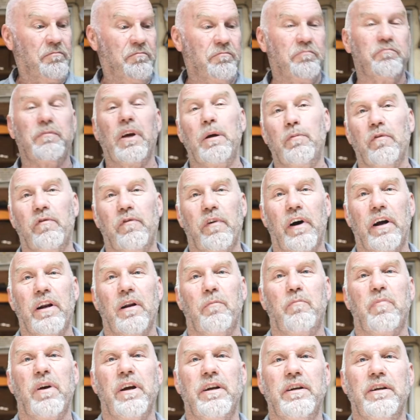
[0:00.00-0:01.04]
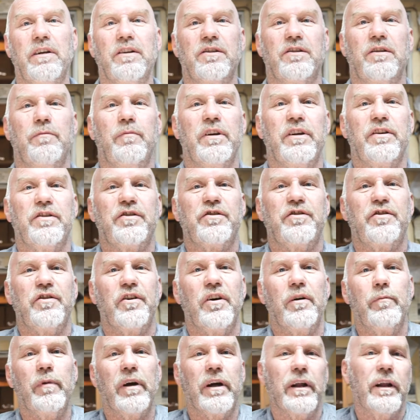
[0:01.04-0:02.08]
people find opinions to be
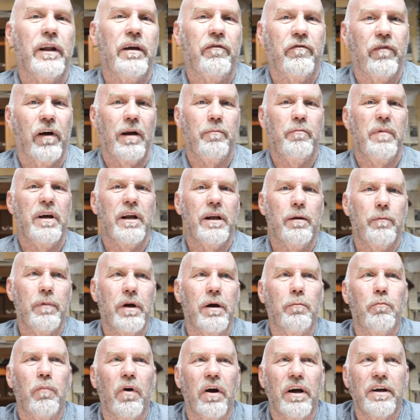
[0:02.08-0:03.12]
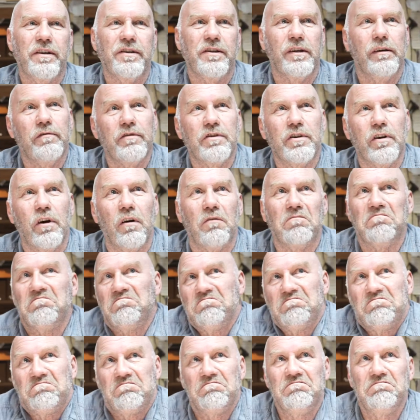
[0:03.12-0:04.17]
disturbing and they find me to be abrasive. So,
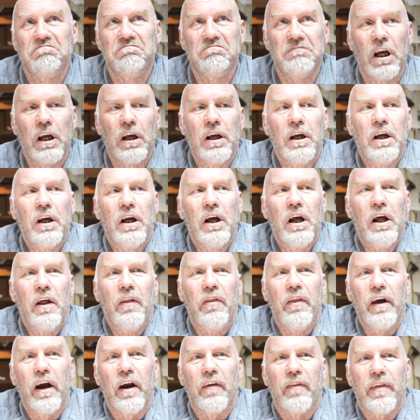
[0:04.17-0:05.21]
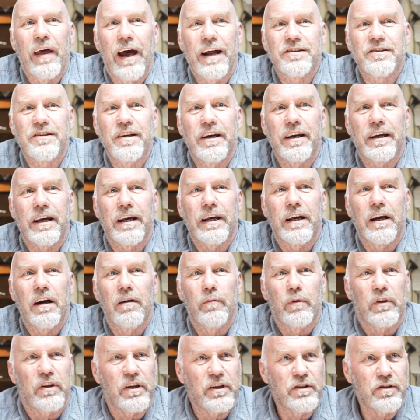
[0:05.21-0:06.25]
that's taken care of.
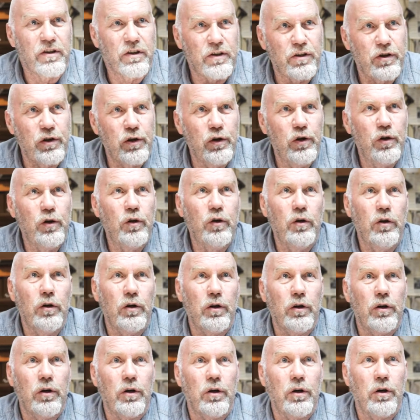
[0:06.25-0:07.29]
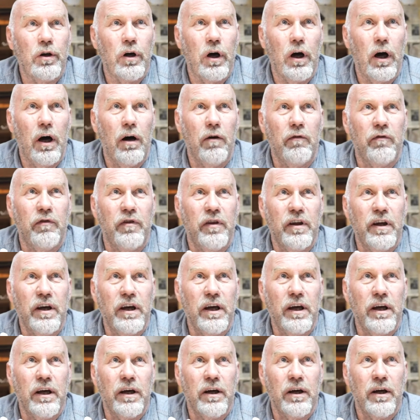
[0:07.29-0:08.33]
But these are 2 of the,